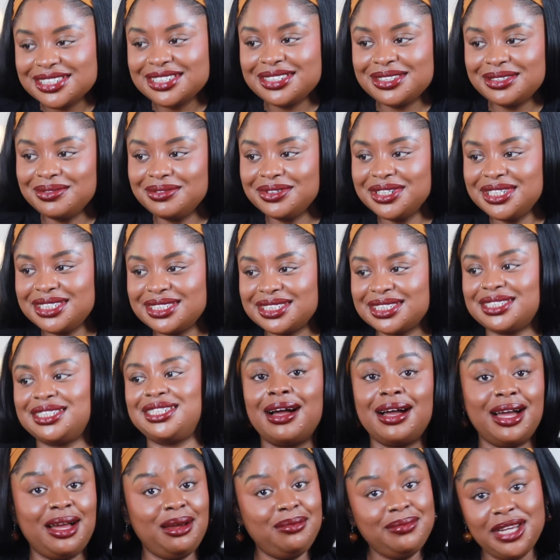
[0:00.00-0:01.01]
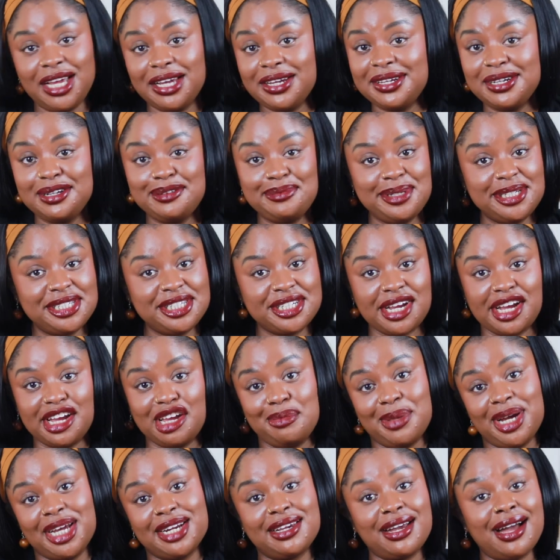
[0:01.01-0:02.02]
good reason. I'm not gonna be shy
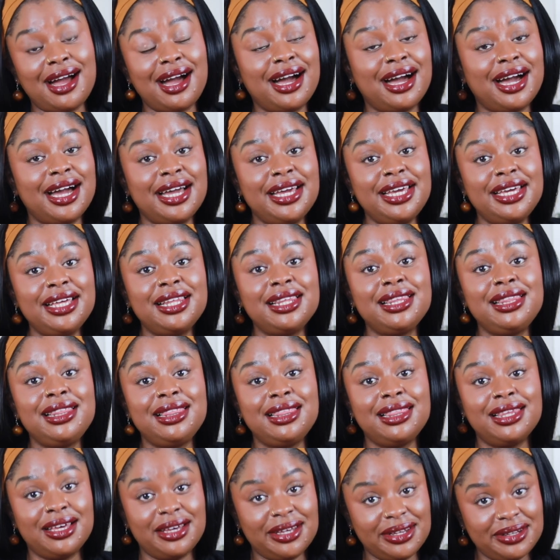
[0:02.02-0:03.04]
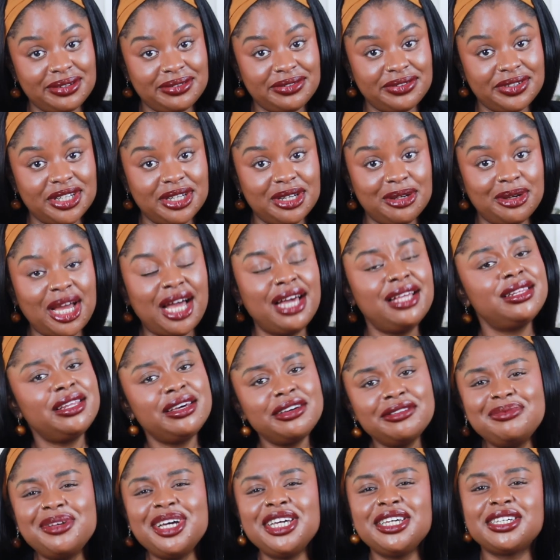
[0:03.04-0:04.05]
about it. I love, I
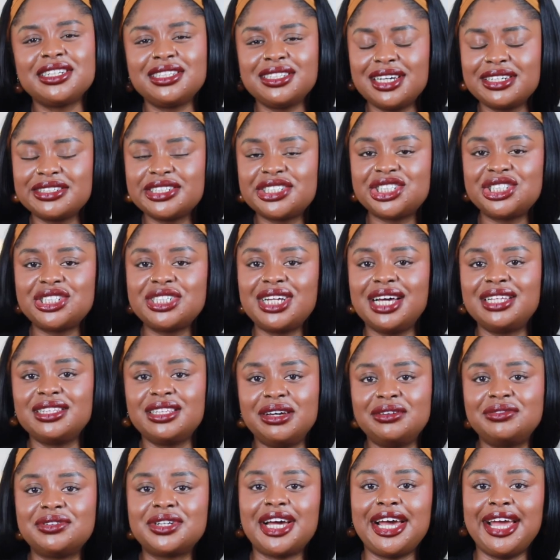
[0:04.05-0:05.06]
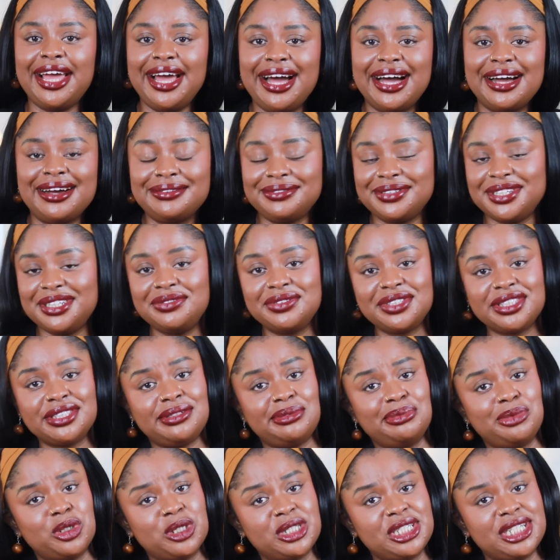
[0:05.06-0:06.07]
love my collection. I love what I have, even
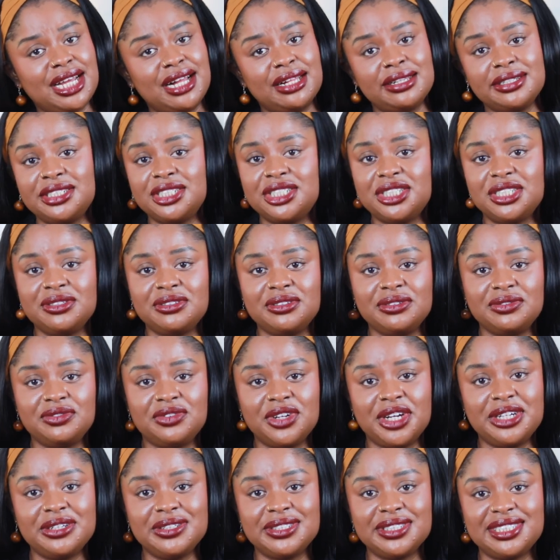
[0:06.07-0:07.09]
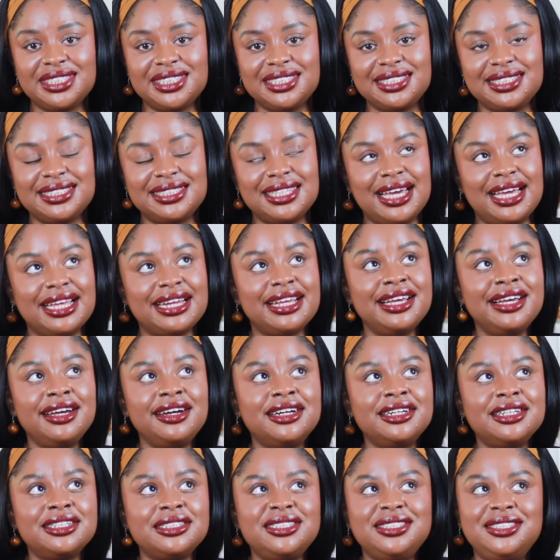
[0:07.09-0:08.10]
the more challenging fragrances that
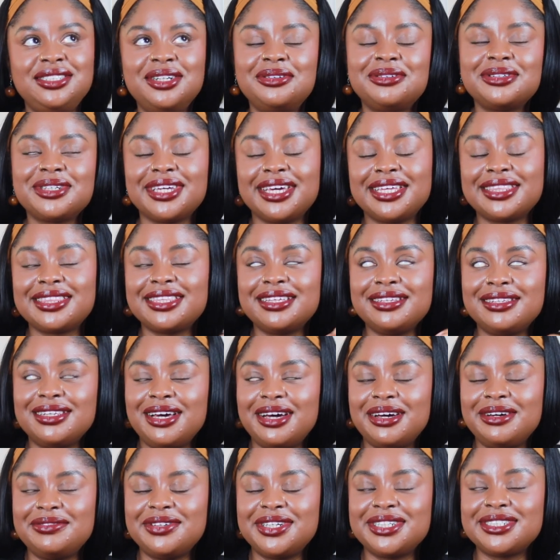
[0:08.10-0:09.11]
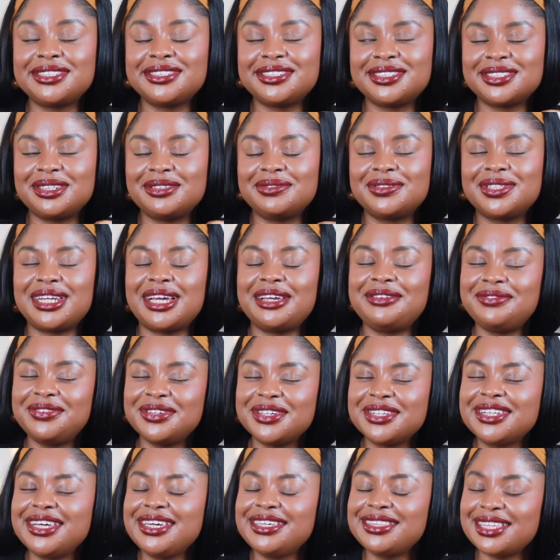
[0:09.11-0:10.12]
don't get the love and deserve that I
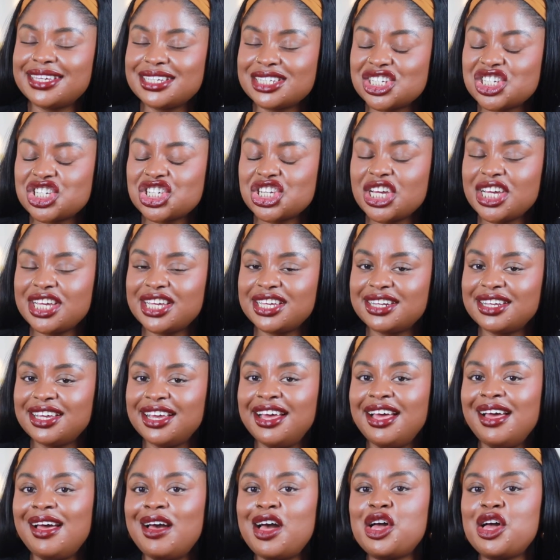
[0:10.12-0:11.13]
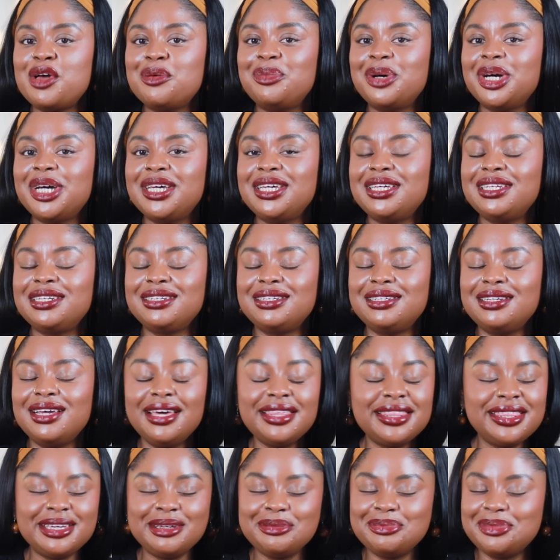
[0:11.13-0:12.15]
feel like they should. But
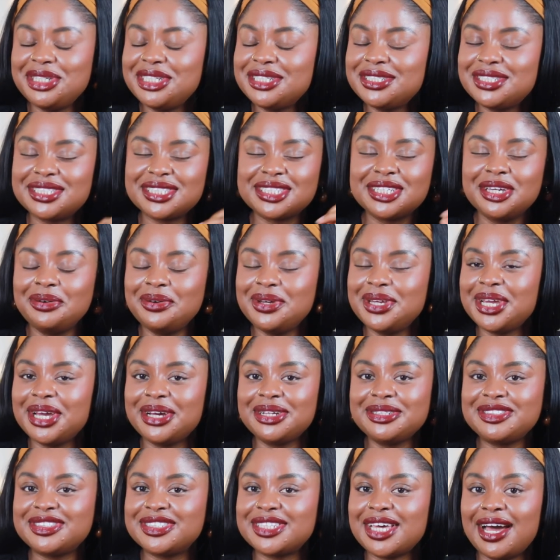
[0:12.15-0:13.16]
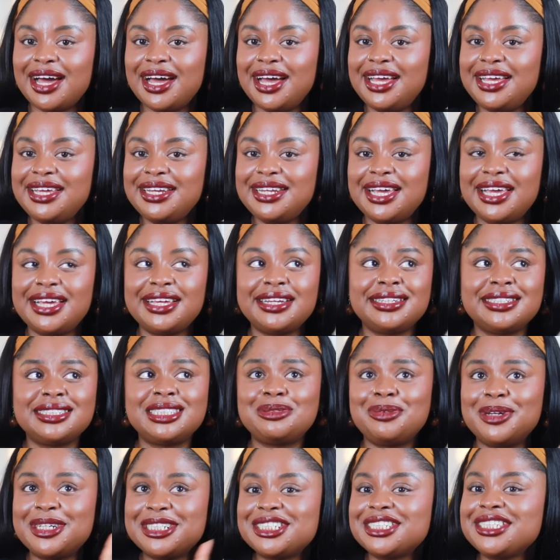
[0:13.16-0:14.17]
nothing beats going outside, and
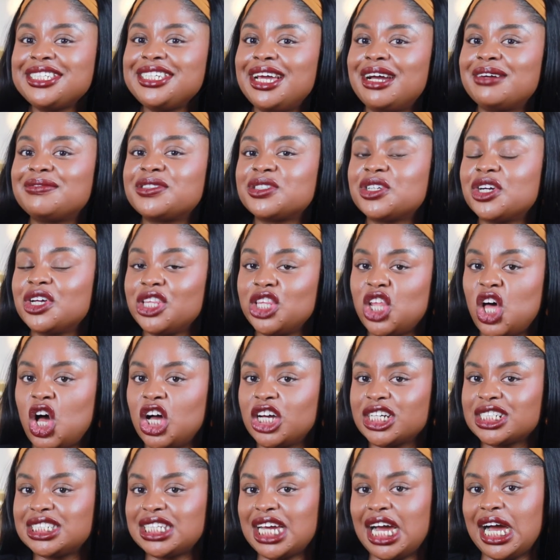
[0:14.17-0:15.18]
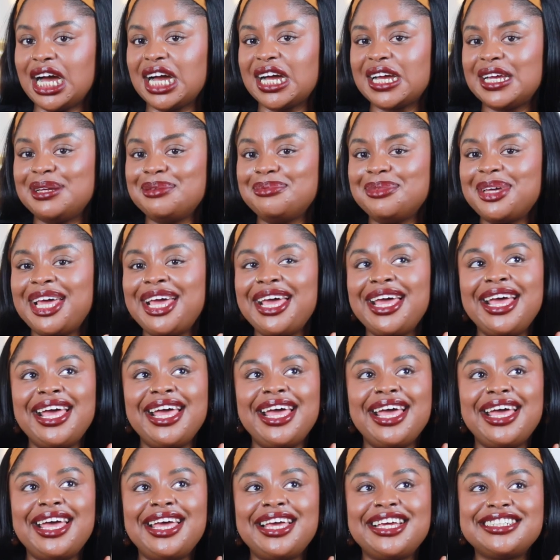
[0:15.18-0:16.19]
especially after a long time,
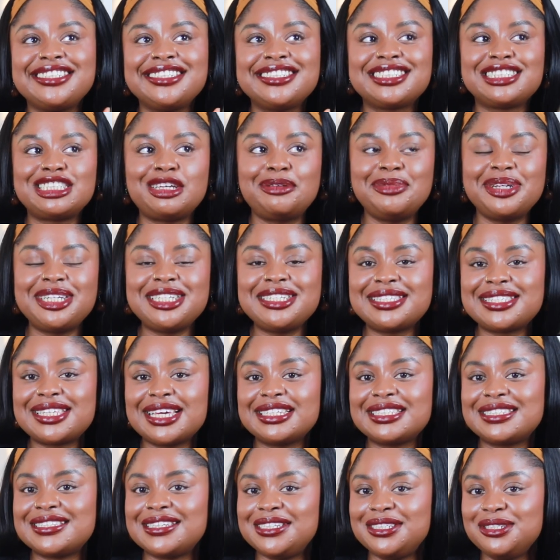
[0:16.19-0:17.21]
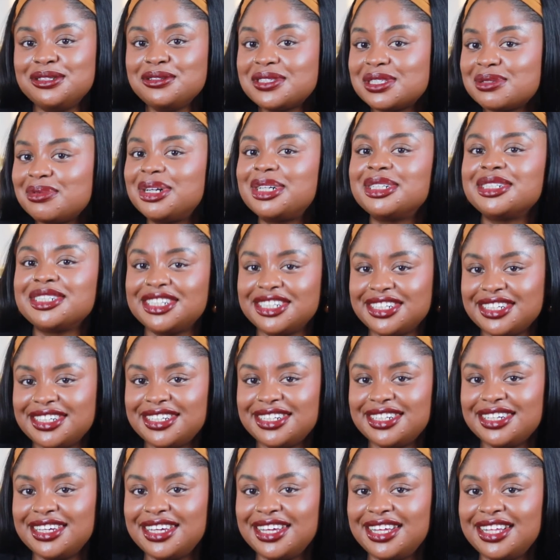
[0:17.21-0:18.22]
and somebody says, you smell
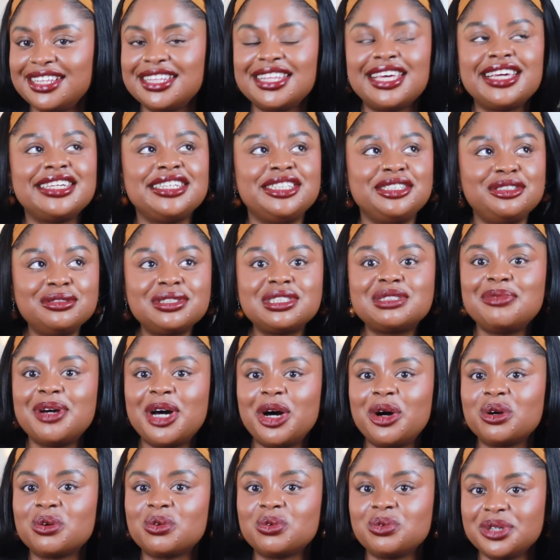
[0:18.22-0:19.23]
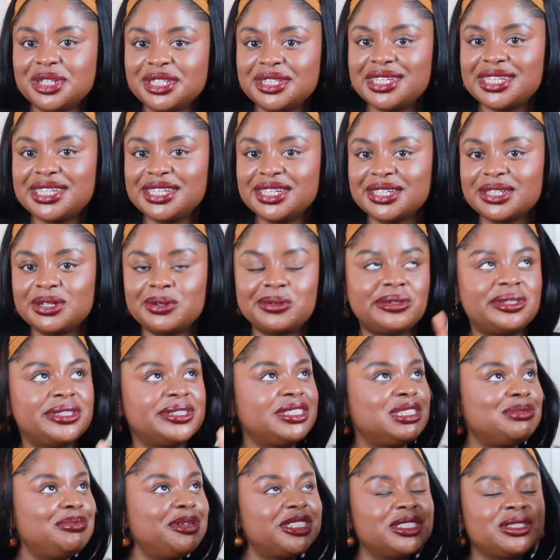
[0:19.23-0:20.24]
good. Like, you smell really good, or
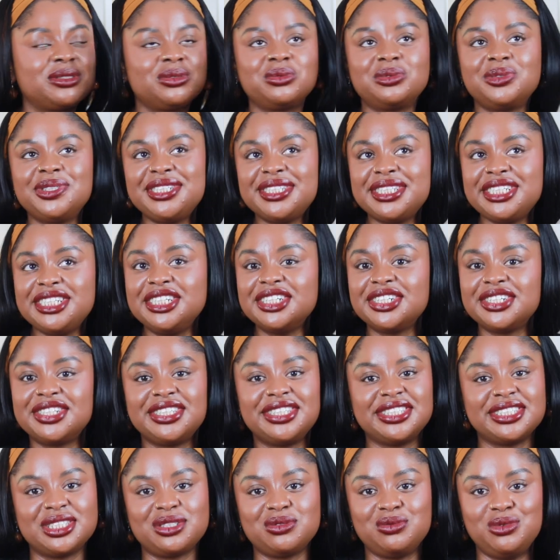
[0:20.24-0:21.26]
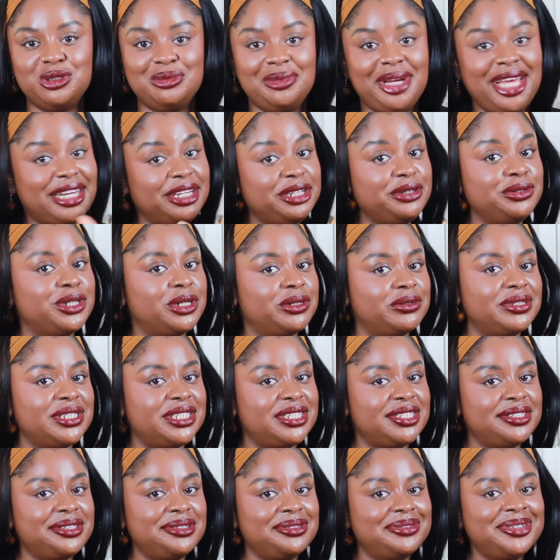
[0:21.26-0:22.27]
it smells really good in this room, and you know
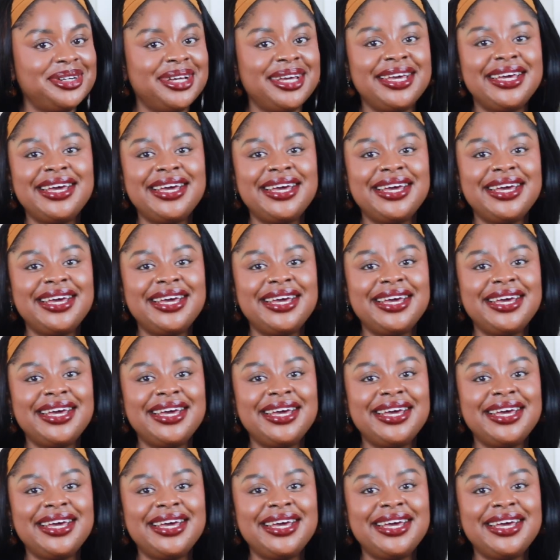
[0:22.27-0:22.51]
it's you.